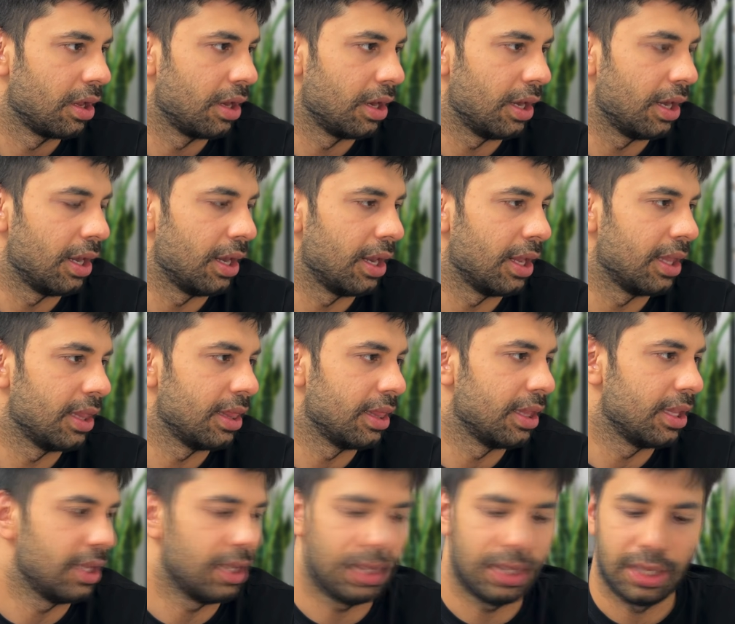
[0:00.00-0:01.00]

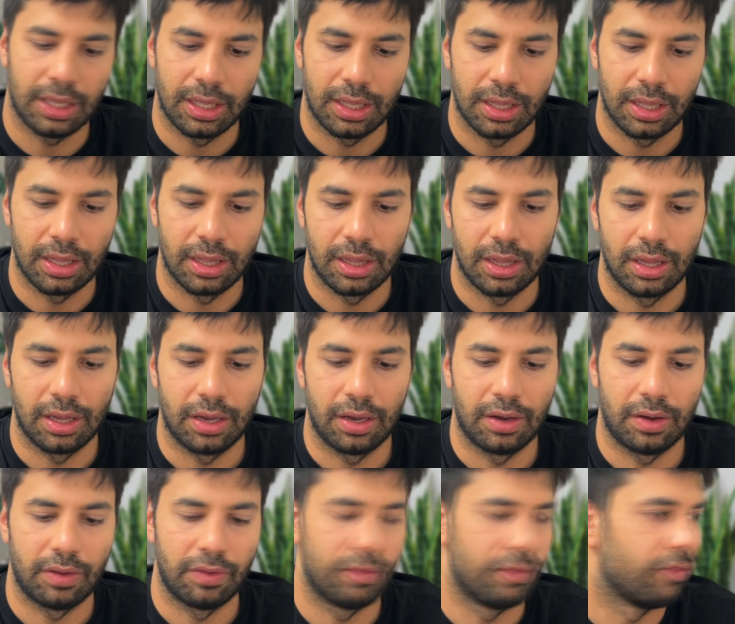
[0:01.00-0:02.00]
lengthy
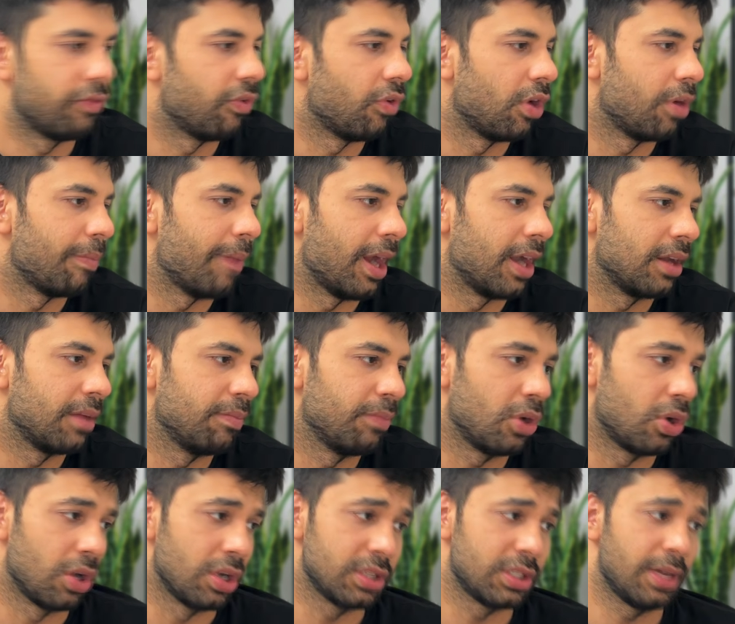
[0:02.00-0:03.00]
format.
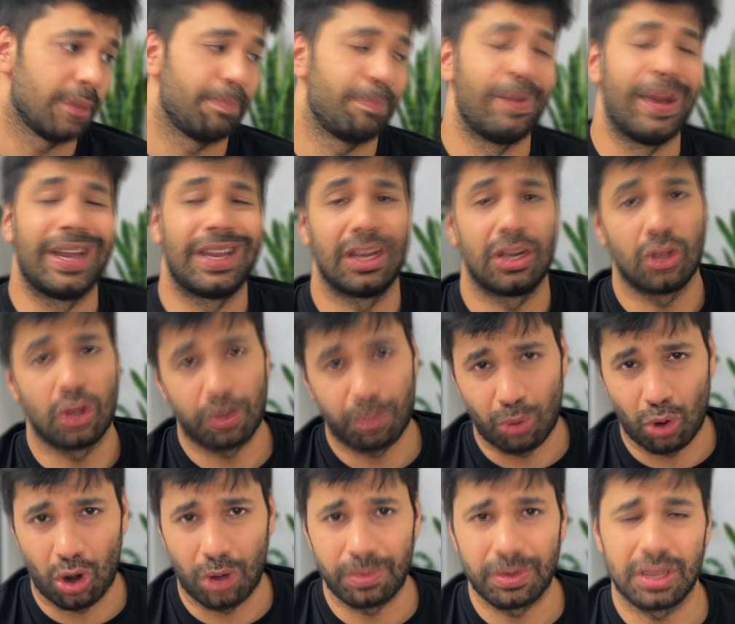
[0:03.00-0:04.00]
Because the better your
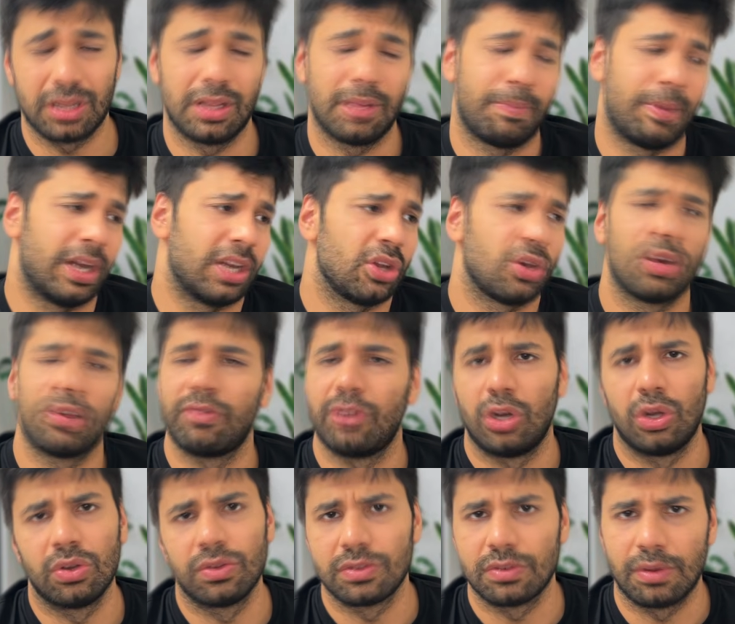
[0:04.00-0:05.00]
prompt, the better your
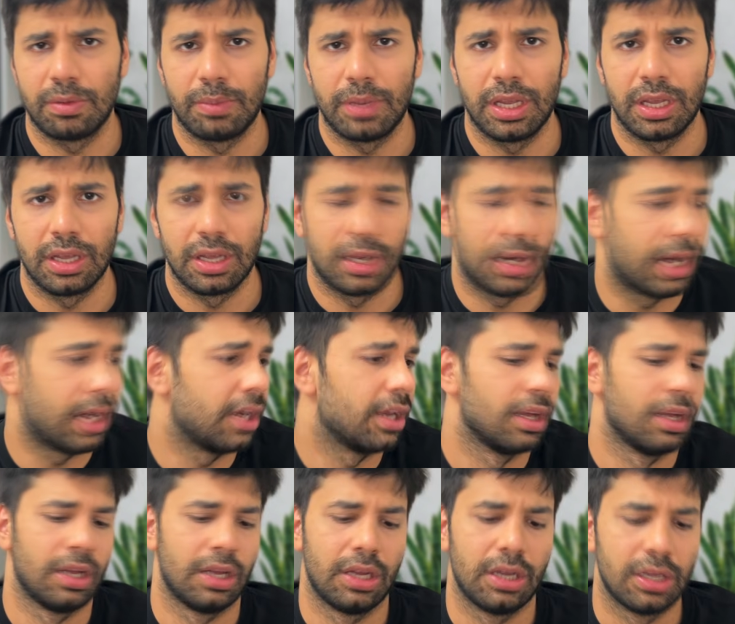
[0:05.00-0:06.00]
videos will be, right?
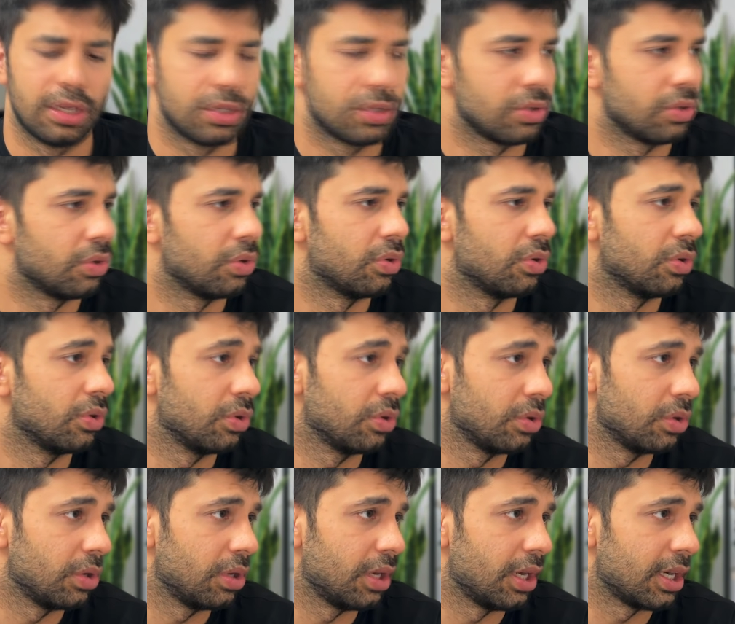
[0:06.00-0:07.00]
So
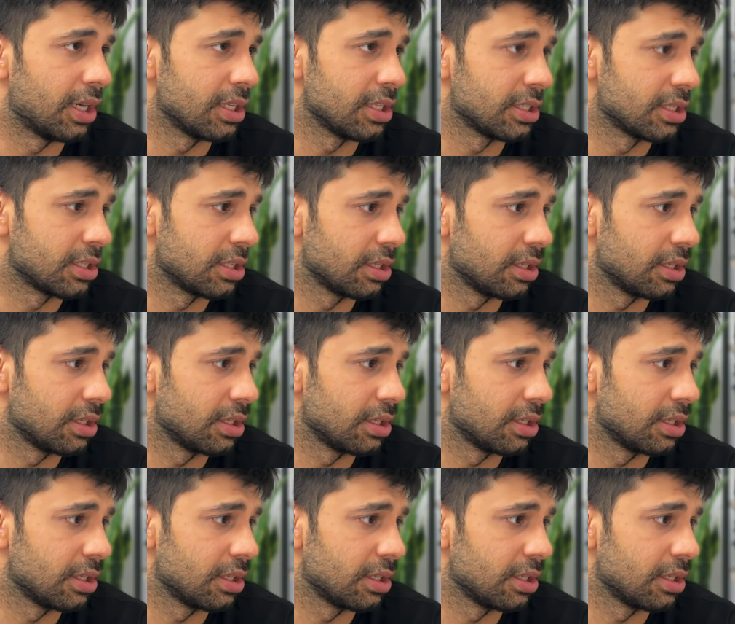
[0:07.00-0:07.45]
let us